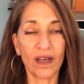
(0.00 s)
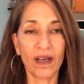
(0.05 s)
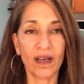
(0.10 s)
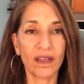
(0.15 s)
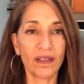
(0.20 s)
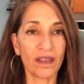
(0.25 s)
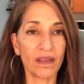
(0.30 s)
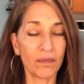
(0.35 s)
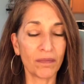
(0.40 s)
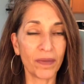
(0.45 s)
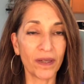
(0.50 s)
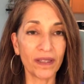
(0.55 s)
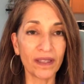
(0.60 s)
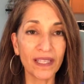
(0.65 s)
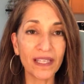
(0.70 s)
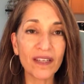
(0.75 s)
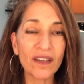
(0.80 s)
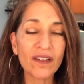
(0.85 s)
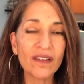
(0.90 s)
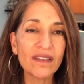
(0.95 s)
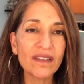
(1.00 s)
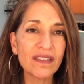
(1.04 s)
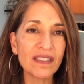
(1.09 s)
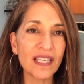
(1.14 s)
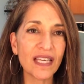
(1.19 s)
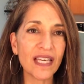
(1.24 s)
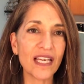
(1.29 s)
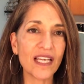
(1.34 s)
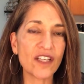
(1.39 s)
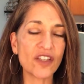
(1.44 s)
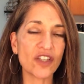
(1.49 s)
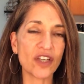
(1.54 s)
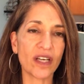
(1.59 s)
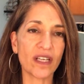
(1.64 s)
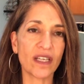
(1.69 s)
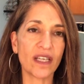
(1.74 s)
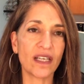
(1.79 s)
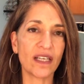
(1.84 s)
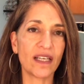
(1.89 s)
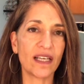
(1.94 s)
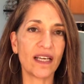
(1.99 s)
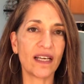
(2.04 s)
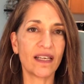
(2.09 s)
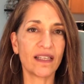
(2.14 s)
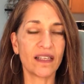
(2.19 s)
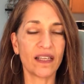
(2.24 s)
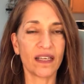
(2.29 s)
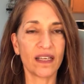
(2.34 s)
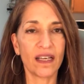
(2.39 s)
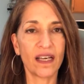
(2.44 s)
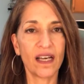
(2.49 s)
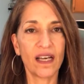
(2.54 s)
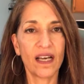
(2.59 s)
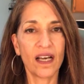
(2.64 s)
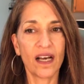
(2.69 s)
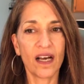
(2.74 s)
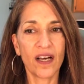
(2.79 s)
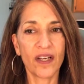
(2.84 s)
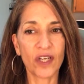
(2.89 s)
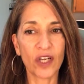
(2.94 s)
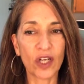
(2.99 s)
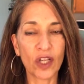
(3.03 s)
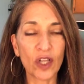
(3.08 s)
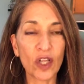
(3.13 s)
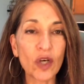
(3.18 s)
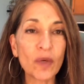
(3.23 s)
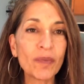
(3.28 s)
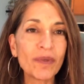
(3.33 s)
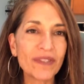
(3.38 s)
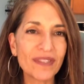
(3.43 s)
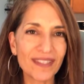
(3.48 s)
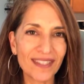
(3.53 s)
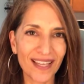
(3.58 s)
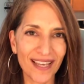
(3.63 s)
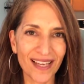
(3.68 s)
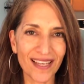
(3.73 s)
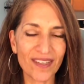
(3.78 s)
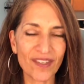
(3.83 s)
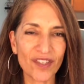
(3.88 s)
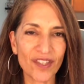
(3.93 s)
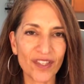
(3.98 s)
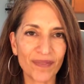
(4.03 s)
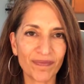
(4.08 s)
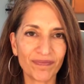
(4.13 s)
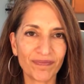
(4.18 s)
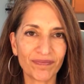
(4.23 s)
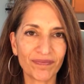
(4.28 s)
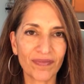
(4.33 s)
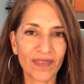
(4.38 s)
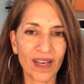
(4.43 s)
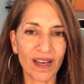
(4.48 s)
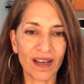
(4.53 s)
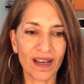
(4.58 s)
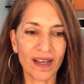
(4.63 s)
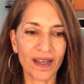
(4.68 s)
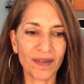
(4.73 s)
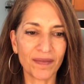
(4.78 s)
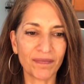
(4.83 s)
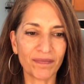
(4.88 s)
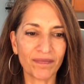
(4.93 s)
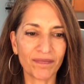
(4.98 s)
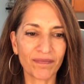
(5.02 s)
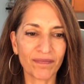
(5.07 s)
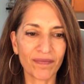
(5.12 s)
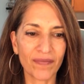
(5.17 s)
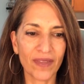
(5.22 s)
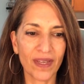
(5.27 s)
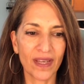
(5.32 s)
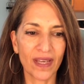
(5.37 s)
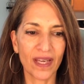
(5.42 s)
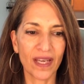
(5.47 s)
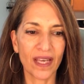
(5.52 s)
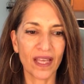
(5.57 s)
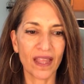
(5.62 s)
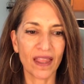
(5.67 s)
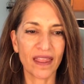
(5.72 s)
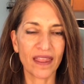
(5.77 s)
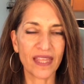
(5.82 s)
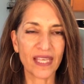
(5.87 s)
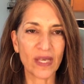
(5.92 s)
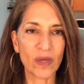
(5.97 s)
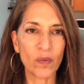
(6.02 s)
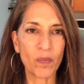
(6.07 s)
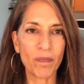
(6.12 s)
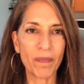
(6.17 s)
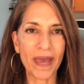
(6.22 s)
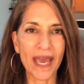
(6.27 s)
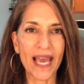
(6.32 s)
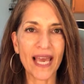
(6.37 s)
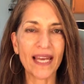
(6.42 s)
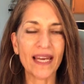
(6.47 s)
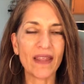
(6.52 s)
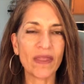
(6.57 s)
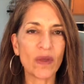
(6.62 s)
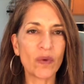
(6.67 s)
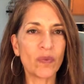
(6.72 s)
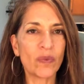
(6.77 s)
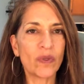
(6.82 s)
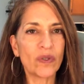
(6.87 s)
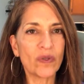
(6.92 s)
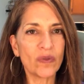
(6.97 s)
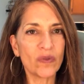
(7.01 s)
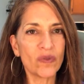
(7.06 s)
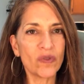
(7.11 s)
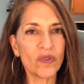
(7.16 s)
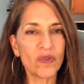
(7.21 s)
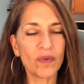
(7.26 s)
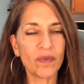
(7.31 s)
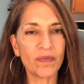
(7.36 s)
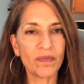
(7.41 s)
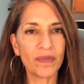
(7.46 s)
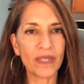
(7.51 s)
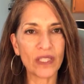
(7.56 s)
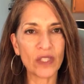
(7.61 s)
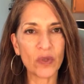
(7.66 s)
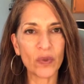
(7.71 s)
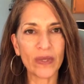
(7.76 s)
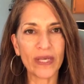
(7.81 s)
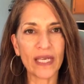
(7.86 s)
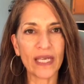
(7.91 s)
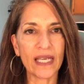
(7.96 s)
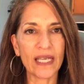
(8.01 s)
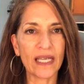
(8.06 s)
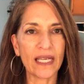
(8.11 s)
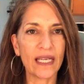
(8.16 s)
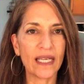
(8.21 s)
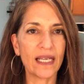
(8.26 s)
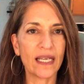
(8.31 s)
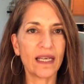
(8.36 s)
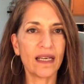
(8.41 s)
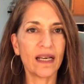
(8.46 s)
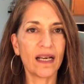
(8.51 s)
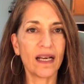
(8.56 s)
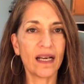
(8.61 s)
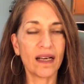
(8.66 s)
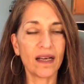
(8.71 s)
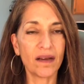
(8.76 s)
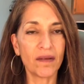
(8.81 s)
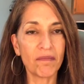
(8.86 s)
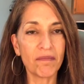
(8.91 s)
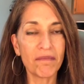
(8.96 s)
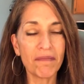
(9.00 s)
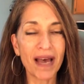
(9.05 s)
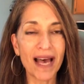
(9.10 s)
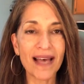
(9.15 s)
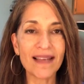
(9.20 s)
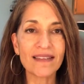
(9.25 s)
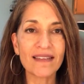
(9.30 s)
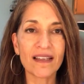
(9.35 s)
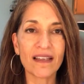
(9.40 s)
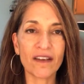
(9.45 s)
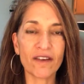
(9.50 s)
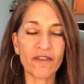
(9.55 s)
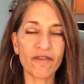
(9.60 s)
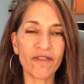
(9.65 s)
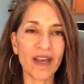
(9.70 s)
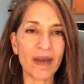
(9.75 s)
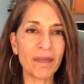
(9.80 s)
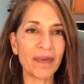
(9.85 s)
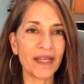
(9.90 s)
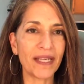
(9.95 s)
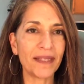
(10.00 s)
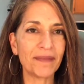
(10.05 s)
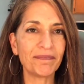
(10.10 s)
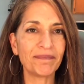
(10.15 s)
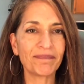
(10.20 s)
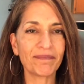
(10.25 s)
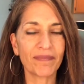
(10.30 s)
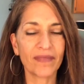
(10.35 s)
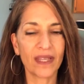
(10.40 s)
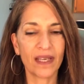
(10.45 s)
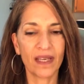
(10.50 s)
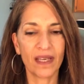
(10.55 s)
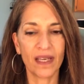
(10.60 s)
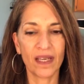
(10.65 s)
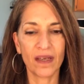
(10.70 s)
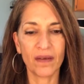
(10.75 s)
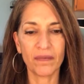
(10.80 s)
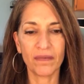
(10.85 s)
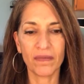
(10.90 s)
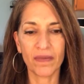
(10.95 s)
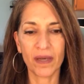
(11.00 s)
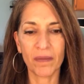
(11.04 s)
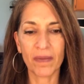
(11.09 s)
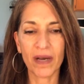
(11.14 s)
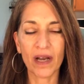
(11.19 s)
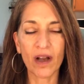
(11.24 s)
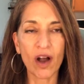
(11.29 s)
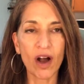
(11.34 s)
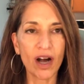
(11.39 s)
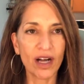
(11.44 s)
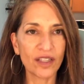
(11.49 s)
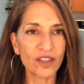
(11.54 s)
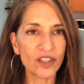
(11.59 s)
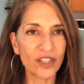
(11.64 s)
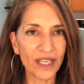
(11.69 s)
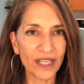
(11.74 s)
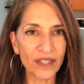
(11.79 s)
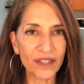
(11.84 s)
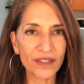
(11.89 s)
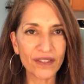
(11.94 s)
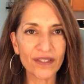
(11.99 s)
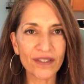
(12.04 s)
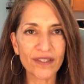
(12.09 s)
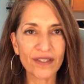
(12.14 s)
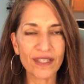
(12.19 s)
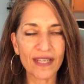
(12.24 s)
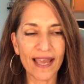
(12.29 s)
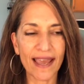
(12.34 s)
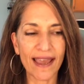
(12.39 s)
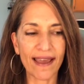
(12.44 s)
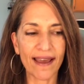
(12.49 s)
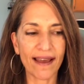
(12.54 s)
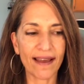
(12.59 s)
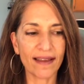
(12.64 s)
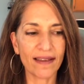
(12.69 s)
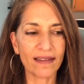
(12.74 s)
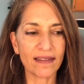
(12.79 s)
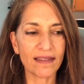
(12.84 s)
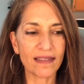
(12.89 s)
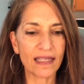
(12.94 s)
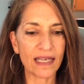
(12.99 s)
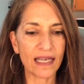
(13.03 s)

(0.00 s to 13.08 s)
on a political stage, on a on a on a global stage. Um, the pain and the wounds between uh, masculine and feminine, among all genders. And